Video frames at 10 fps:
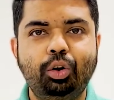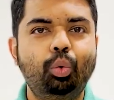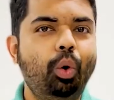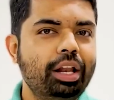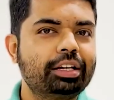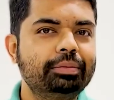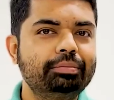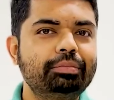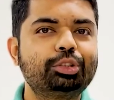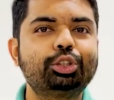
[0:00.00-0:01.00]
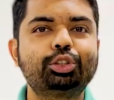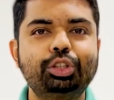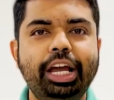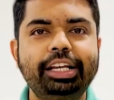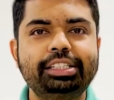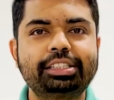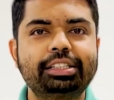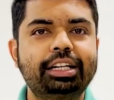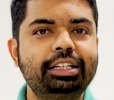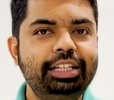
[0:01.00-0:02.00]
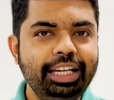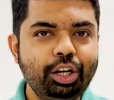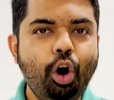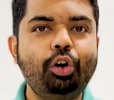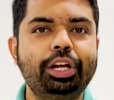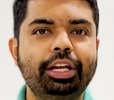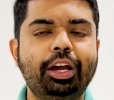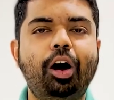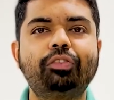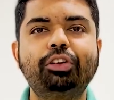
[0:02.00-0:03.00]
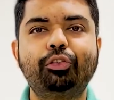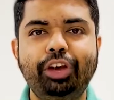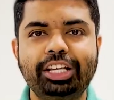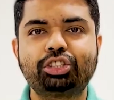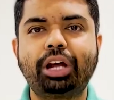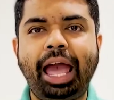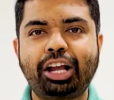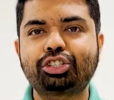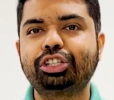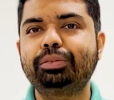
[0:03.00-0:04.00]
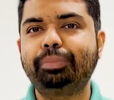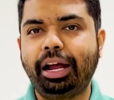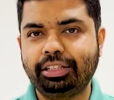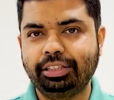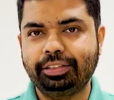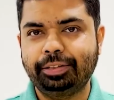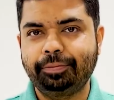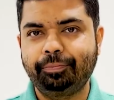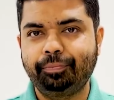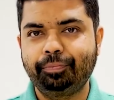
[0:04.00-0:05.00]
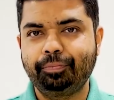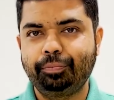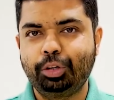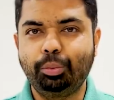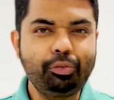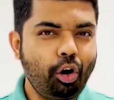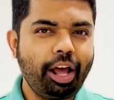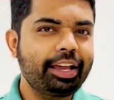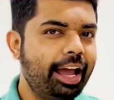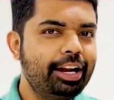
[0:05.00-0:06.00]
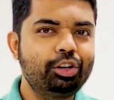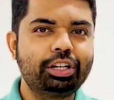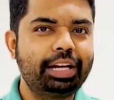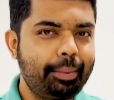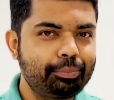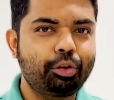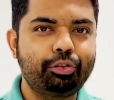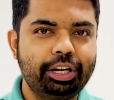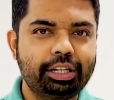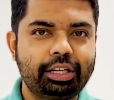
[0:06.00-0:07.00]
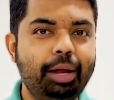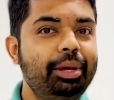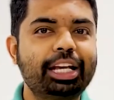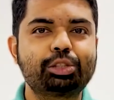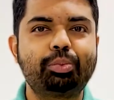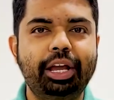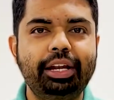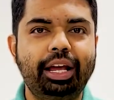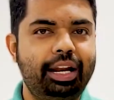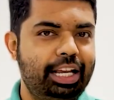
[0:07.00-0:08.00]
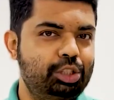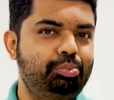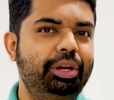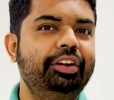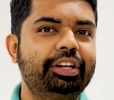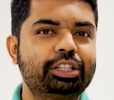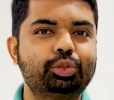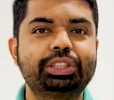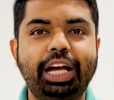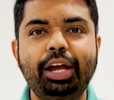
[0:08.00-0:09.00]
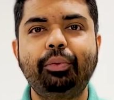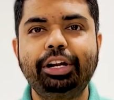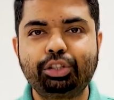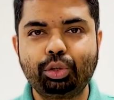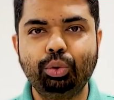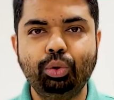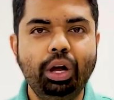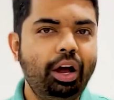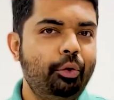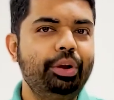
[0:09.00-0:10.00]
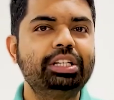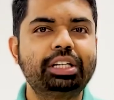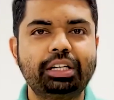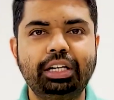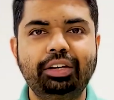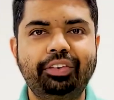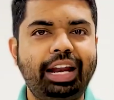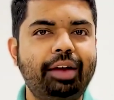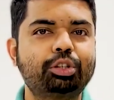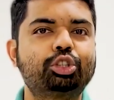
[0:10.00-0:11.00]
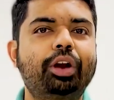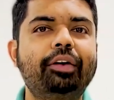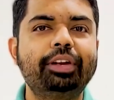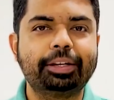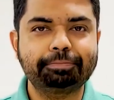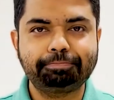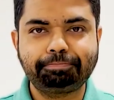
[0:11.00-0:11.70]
Welcome to today's decoding of the fixed action pattern. Now before I get into the depth of it, let me explain an experience which I went through recently when I was traveling.